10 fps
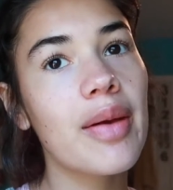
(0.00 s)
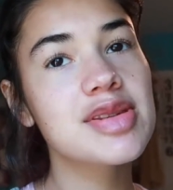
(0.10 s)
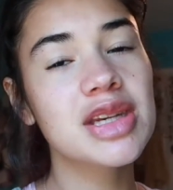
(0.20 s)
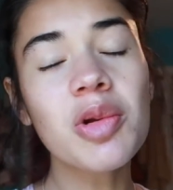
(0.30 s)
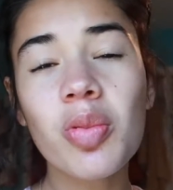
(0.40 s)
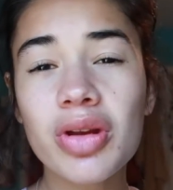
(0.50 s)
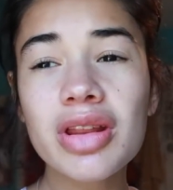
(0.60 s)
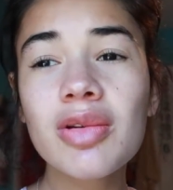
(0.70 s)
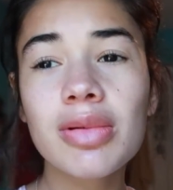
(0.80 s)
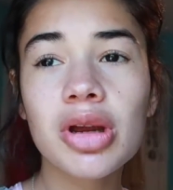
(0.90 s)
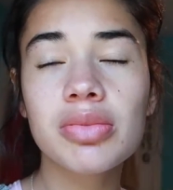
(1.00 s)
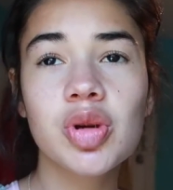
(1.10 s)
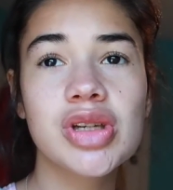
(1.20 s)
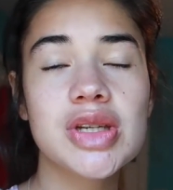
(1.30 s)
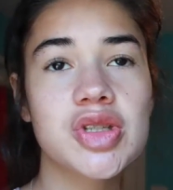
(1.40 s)
I was in a really weird
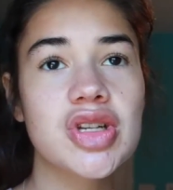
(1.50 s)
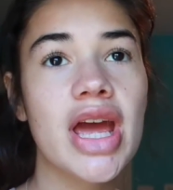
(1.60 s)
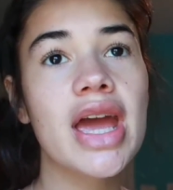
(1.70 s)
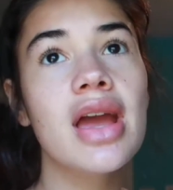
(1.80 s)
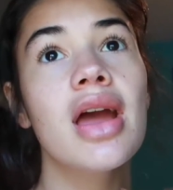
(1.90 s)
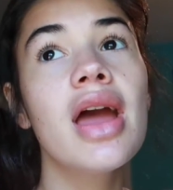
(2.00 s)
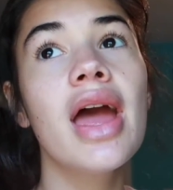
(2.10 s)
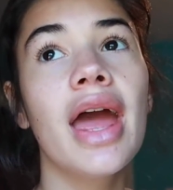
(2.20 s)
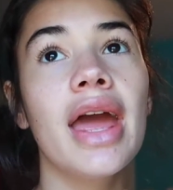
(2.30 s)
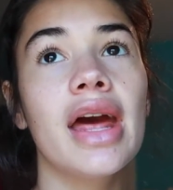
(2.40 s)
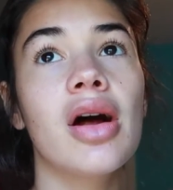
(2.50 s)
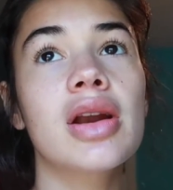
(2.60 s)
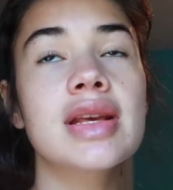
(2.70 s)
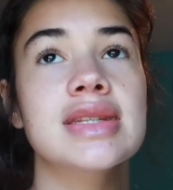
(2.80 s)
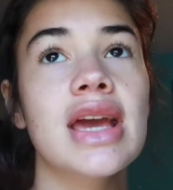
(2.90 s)
mood yesterday, and
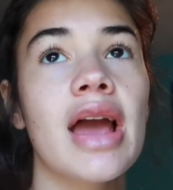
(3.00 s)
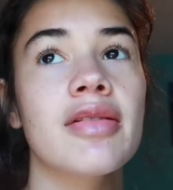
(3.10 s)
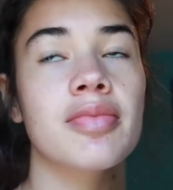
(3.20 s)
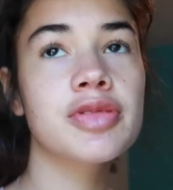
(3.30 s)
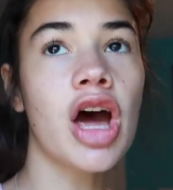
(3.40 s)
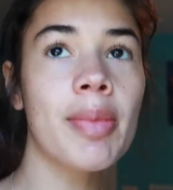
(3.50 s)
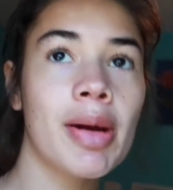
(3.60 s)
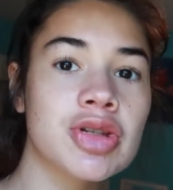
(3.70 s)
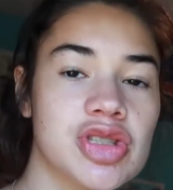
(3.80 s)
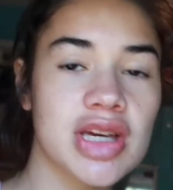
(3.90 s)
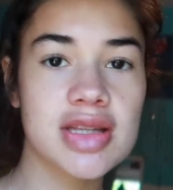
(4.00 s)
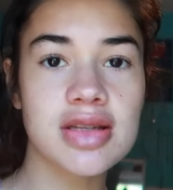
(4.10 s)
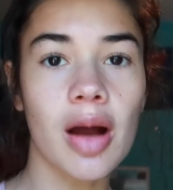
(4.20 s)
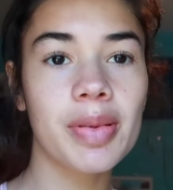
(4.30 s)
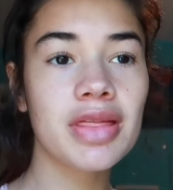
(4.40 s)
honestly, I thought about just like
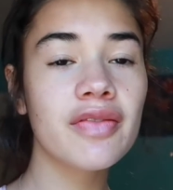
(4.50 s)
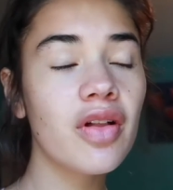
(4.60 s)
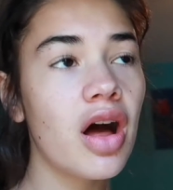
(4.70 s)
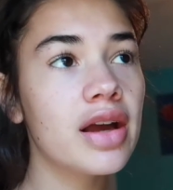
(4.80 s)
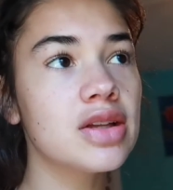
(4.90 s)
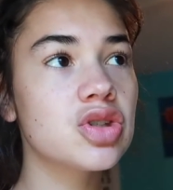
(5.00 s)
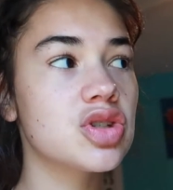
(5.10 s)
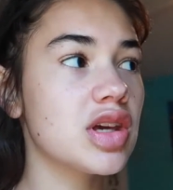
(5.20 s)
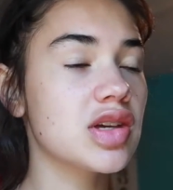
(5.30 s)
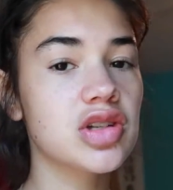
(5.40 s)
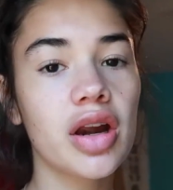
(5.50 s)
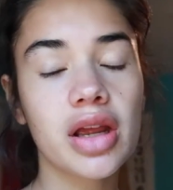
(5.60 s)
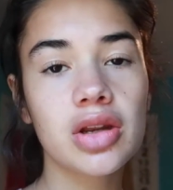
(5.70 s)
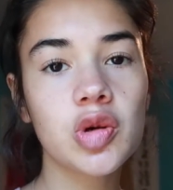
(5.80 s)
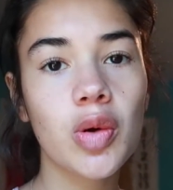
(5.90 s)
stopping the vlog and just like
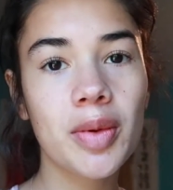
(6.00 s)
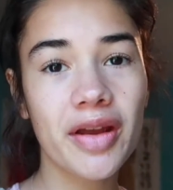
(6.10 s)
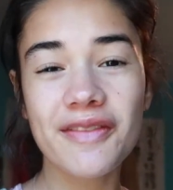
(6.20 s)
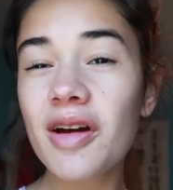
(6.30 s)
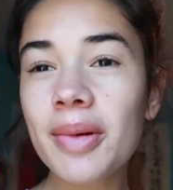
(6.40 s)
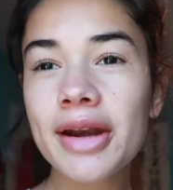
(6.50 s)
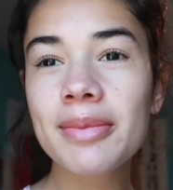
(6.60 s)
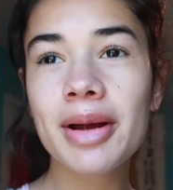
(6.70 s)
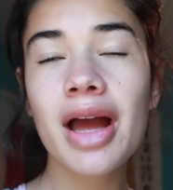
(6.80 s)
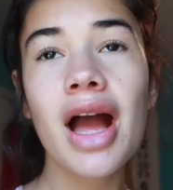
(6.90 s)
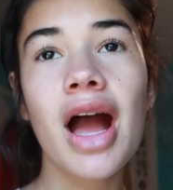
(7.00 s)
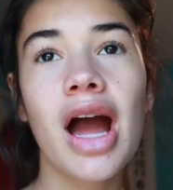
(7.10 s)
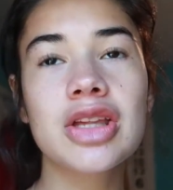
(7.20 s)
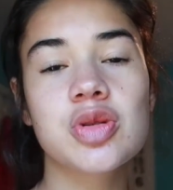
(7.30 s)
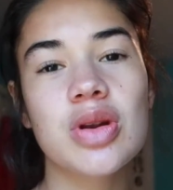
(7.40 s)
starting a new one when I felt better, but
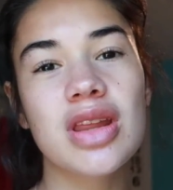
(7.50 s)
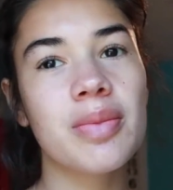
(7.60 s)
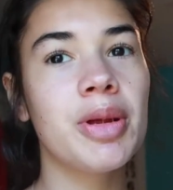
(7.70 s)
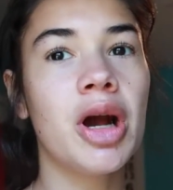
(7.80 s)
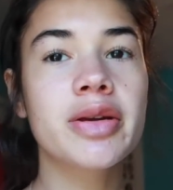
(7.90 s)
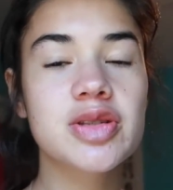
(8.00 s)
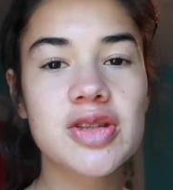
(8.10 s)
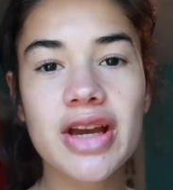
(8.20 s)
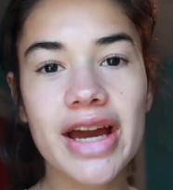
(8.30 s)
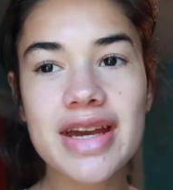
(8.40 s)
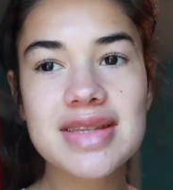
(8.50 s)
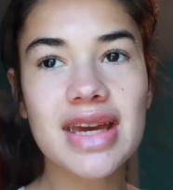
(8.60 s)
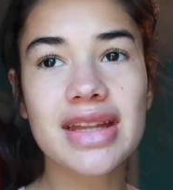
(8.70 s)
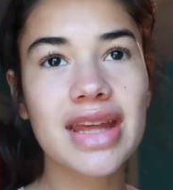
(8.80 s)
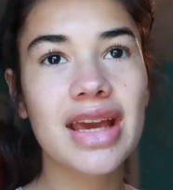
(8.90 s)
I just wanted to like be honest with you guys,
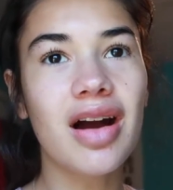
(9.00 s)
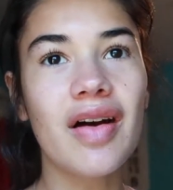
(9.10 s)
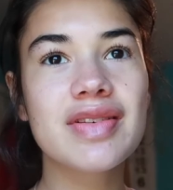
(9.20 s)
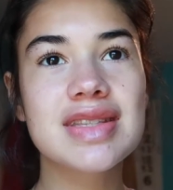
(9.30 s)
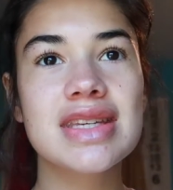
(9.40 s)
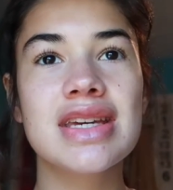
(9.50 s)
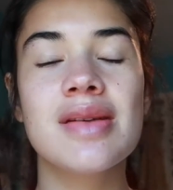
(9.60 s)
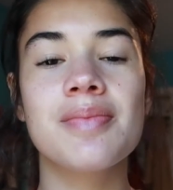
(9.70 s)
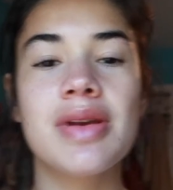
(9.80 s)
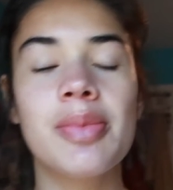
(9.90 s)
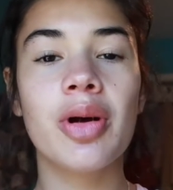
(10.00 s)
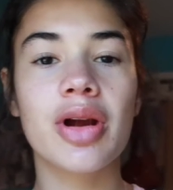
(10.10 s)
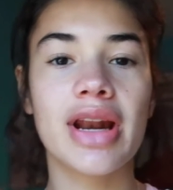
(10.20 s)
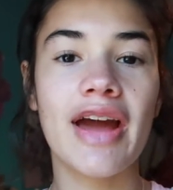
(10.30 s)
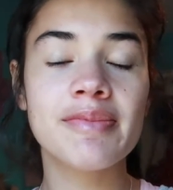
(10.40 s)
and like obviously people
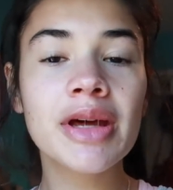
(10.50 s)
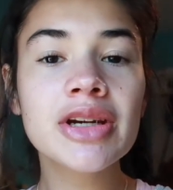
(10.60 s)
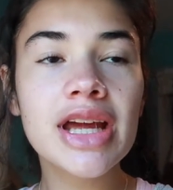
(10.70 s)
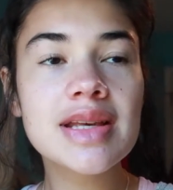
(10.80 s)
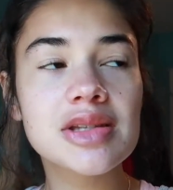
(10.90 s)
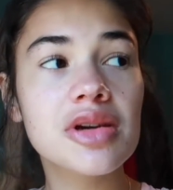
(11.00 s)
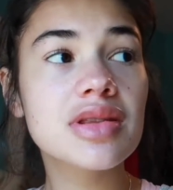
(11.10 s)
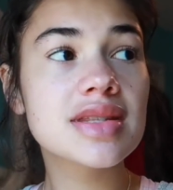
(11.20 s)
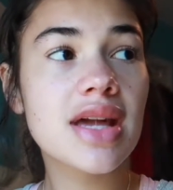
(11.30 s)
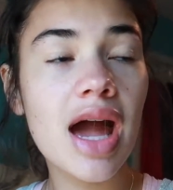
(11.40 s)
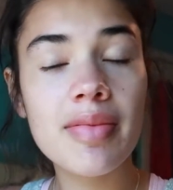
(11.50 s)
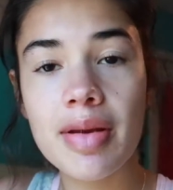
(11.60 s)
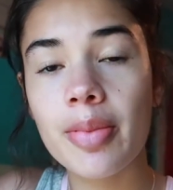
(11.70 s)
are gonna have better days during this time.